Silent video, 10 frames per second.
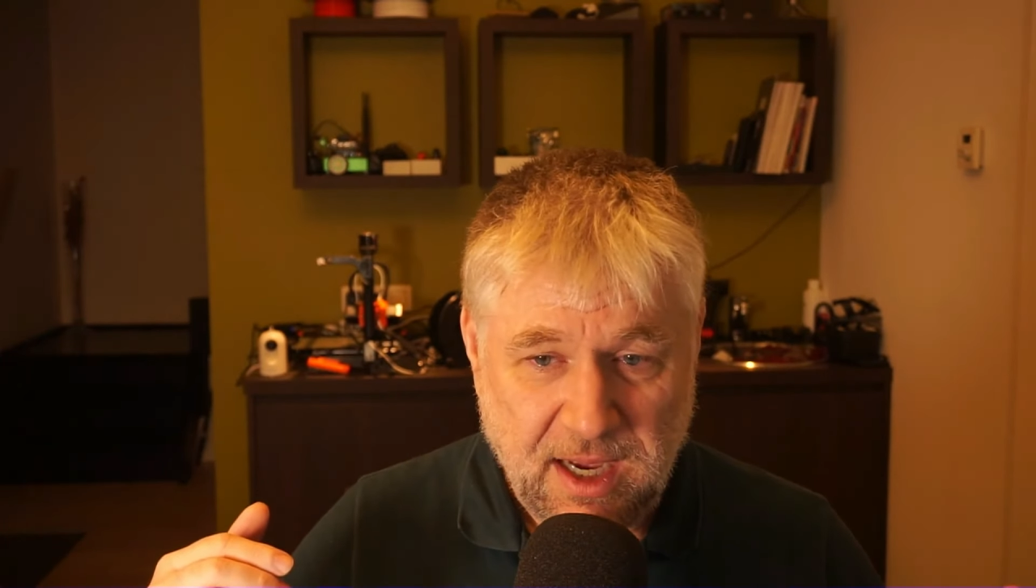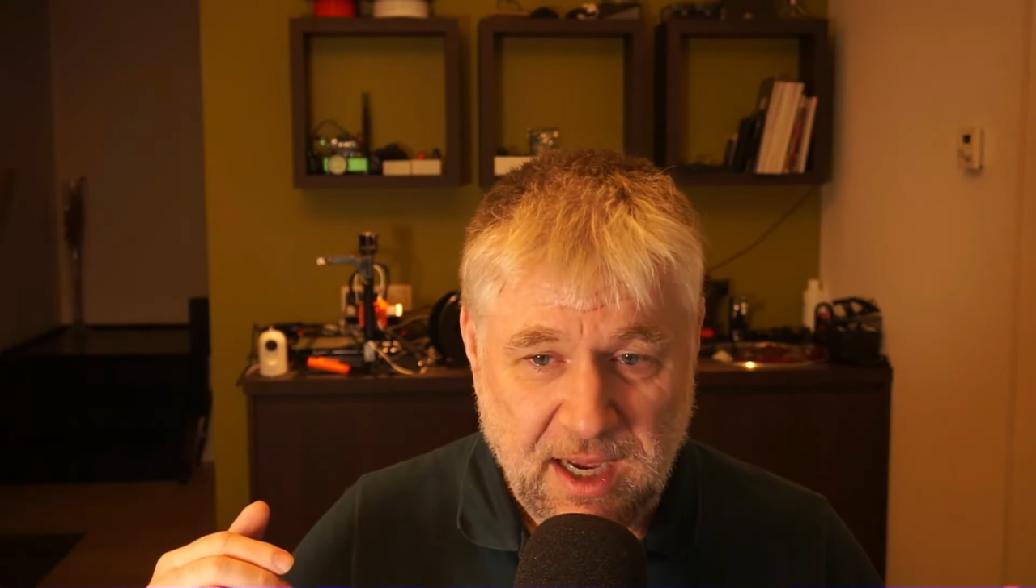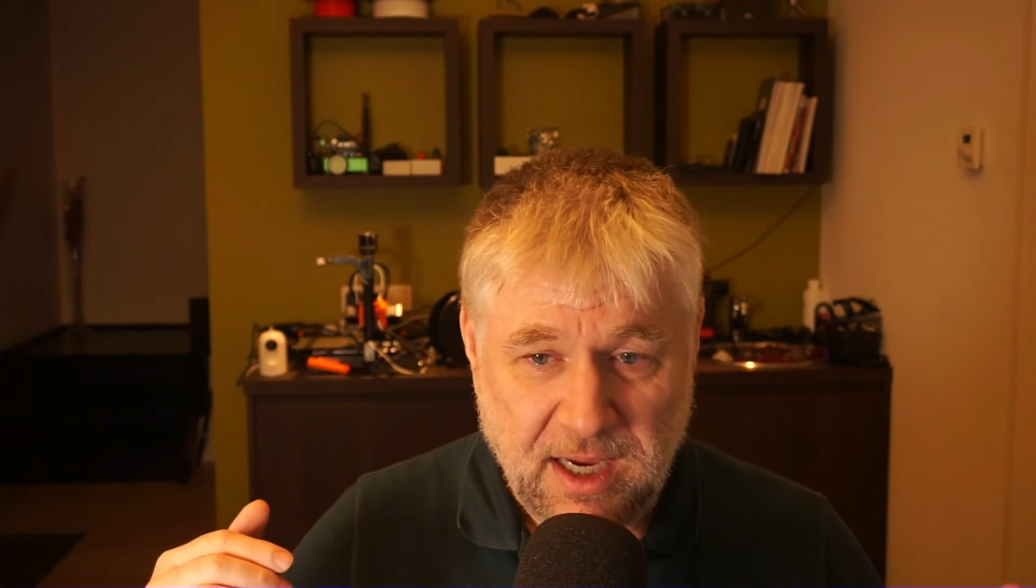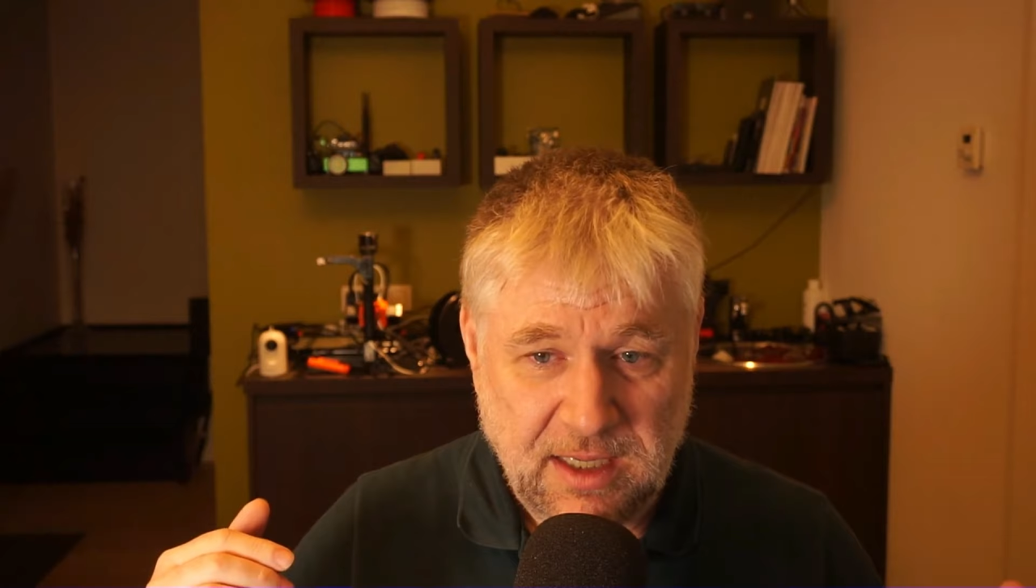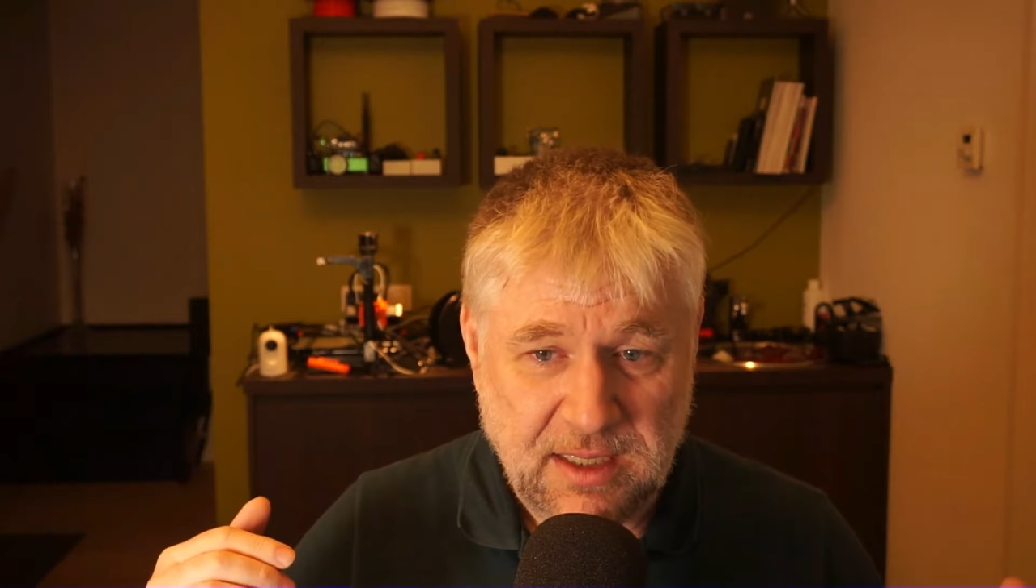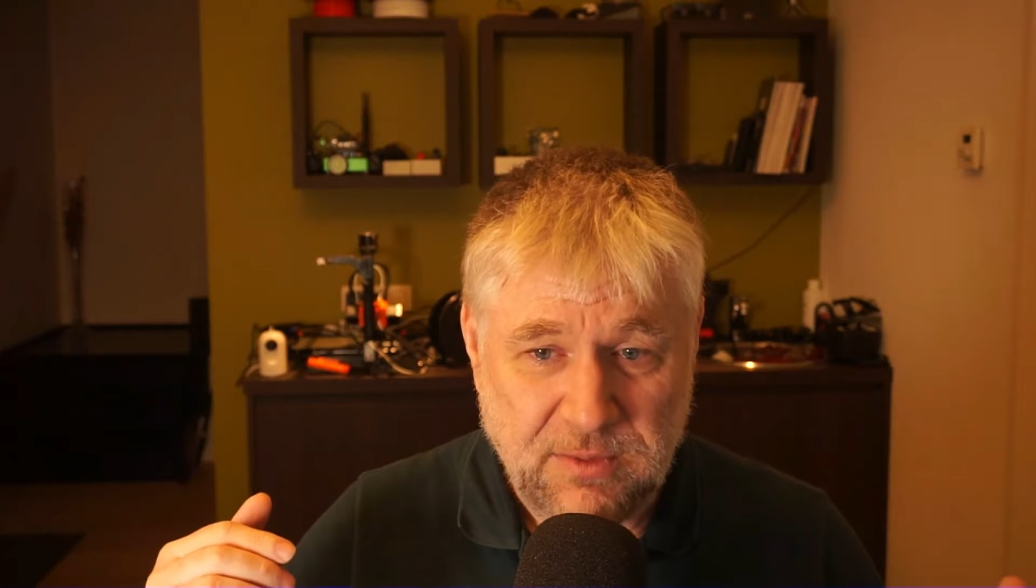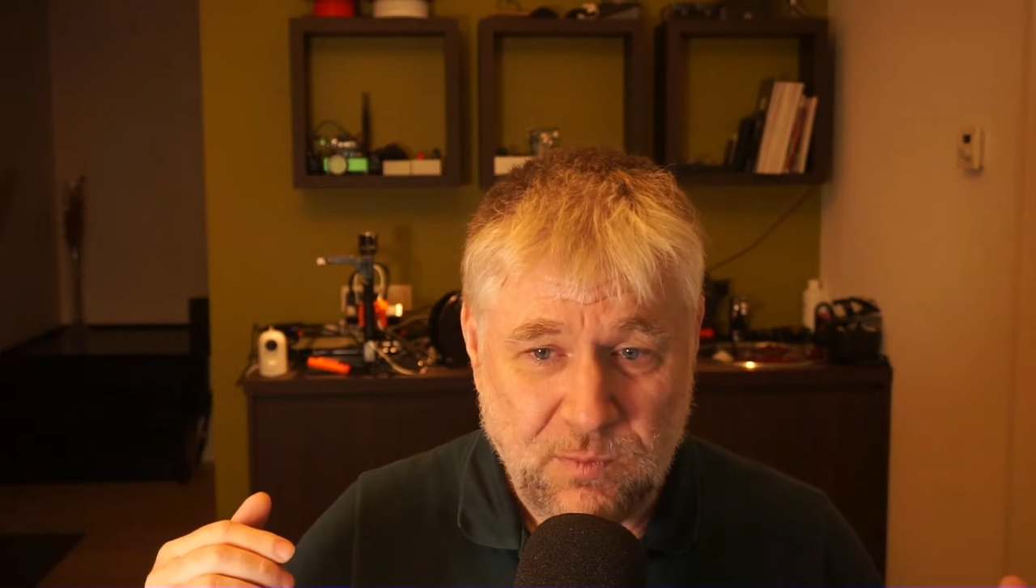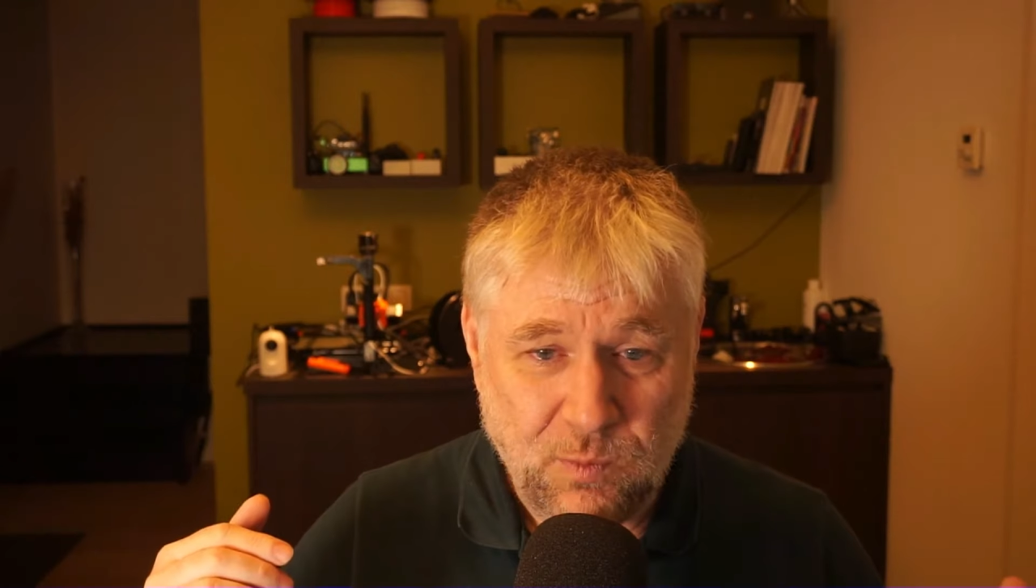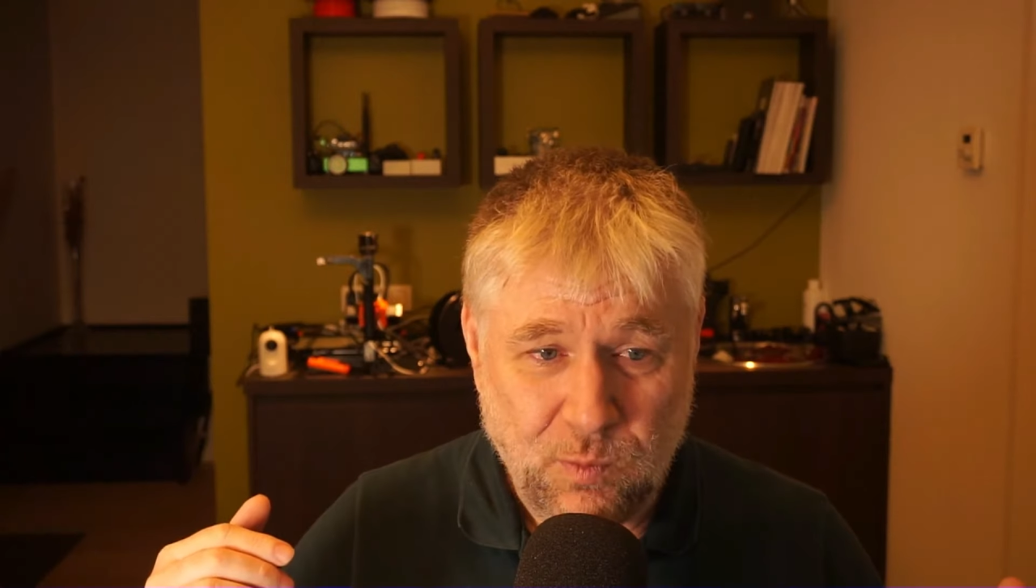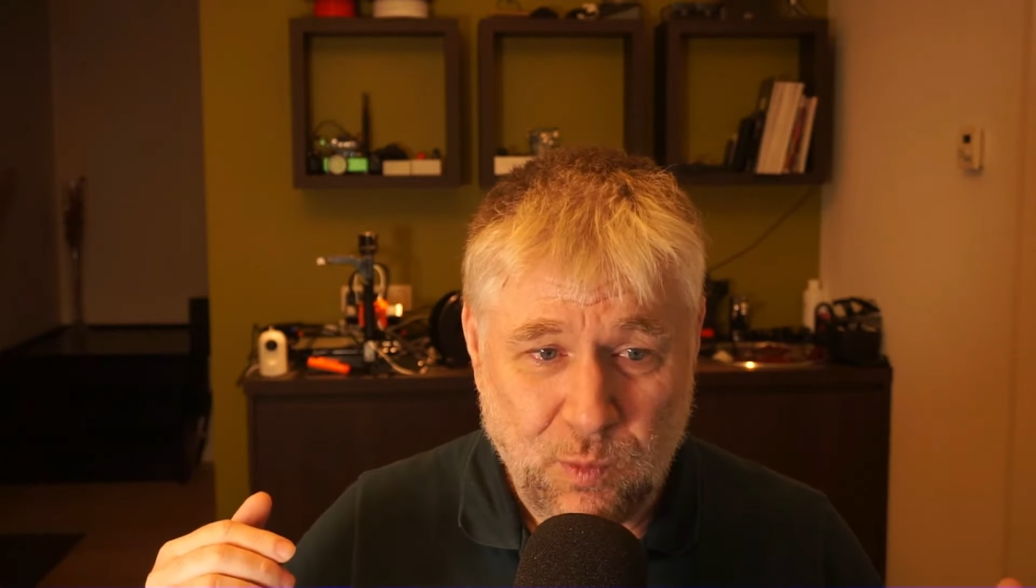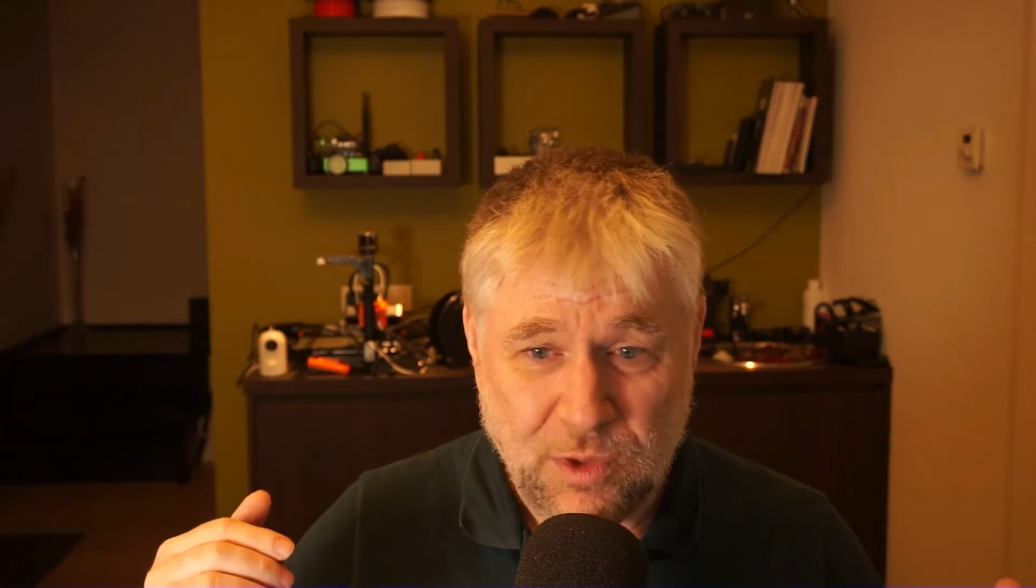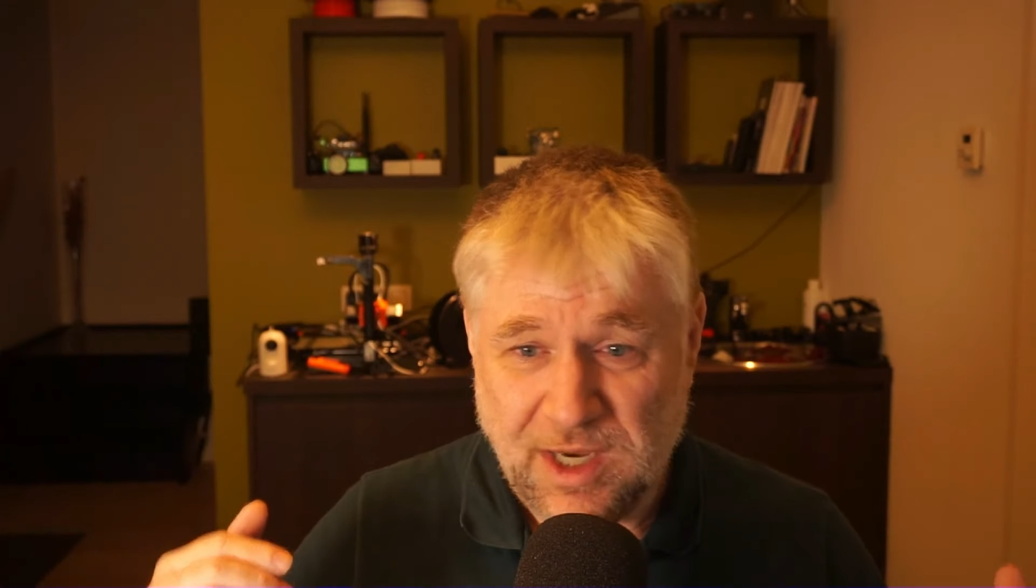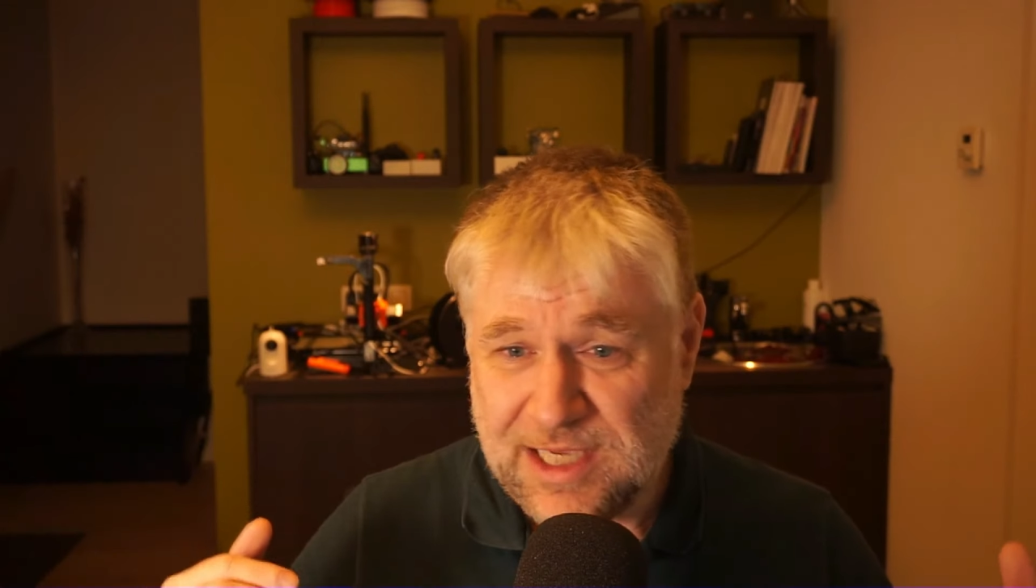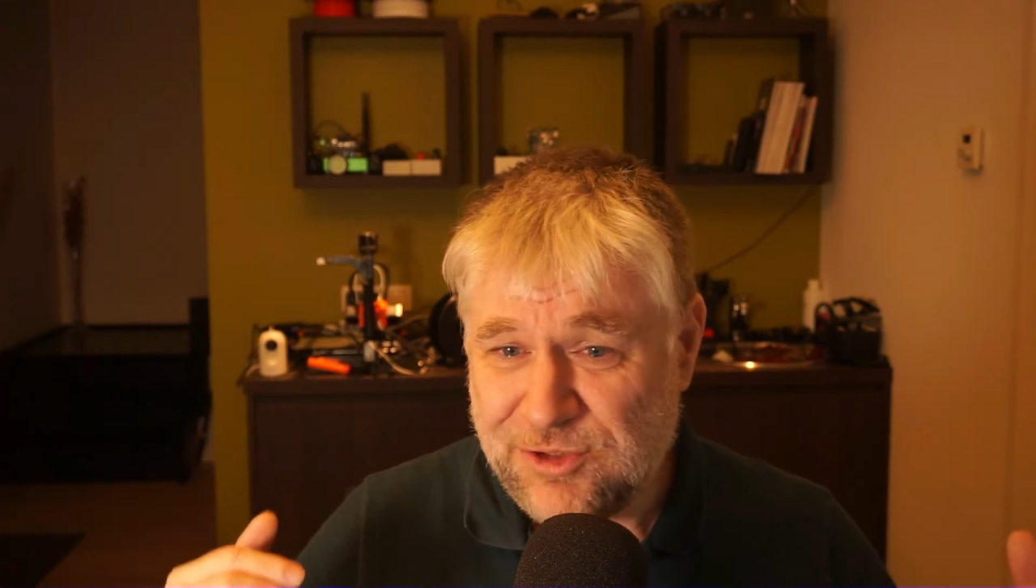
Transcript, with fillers: I would like